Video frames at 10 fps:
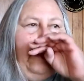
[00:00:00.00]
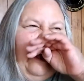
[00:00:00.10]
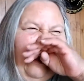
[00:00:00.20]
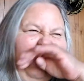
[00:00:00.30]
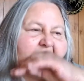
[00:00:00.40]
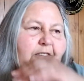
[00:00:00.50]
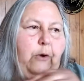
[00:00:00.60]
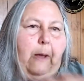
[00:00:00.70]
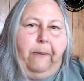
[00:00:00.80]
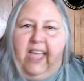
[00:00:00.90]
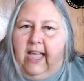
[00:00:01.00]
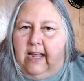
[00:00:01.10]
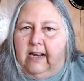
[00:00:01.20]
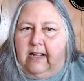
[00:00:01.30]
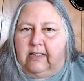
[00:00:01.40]
Uh, um, after I
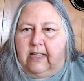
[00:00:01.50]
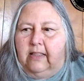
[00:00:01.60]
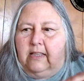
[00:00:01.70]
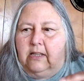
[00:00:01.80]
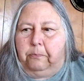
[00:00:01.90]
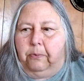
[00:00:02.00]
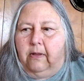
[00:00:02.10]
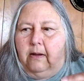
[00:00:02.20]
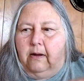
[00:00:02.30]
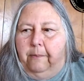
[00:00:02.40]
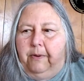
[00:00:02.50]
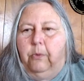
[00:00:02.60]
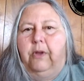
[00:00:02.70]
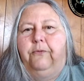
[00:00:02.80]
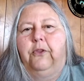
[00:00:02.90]
paid, it said this uh, company
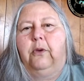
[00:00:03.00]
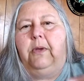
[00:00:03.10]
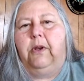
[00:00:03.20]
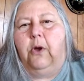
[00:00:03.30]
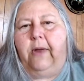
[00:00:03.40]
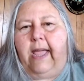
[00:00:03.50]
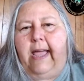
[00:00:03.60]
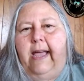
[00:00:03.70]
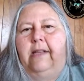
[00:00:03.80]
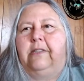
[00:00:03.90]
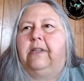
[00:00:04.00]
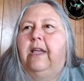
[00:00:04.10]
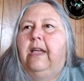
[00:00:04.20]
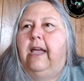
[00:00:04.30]
will further be known as